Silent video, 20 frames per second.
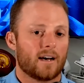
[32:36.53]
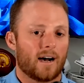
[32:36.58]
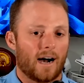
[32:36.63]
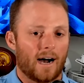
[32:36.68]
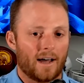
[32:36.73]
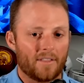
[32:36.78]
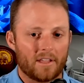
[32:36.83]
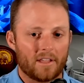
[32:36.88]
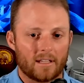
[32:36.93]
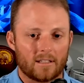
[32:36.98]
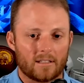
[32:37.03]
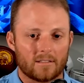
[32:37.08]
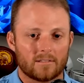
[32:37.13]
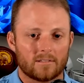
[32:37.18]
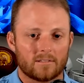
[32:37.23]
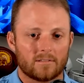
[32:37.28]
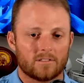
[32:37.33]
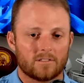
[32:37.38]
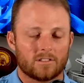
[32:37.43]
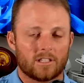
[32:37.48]
I think
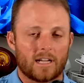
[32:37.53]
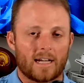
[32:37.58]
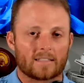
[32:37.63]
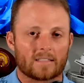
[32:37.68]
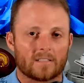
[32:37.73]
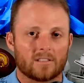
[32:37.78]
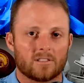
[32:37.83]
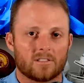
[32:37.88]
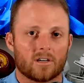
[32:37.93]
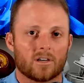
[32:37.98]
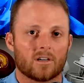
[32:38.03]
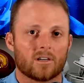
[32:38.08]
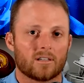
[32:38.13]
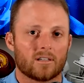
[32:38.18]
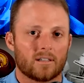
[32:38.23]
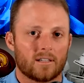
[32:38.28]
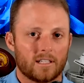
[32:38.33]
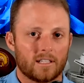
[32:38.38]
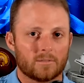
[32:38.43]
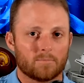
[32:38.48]
Jackson Dart
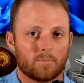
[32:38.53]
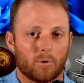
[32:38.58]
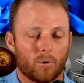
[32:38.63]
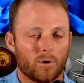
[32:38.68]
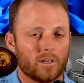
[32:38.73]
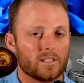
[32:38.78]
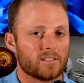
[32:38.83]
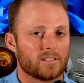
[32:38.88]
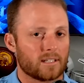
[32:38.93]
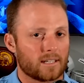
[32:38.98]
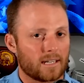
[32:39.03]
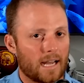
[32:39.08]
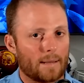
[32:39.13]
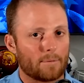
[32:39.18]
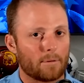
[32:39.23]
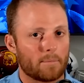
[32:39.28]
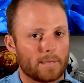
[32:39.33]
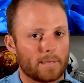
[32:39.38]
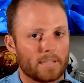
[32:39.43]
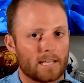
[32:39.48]
is poised to
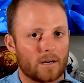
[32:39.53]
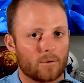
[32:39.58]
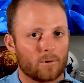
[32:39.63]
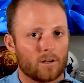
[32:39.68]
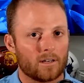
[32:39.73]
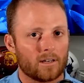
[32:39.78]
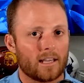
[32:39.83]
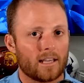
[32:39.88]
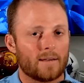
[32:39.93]
complement that run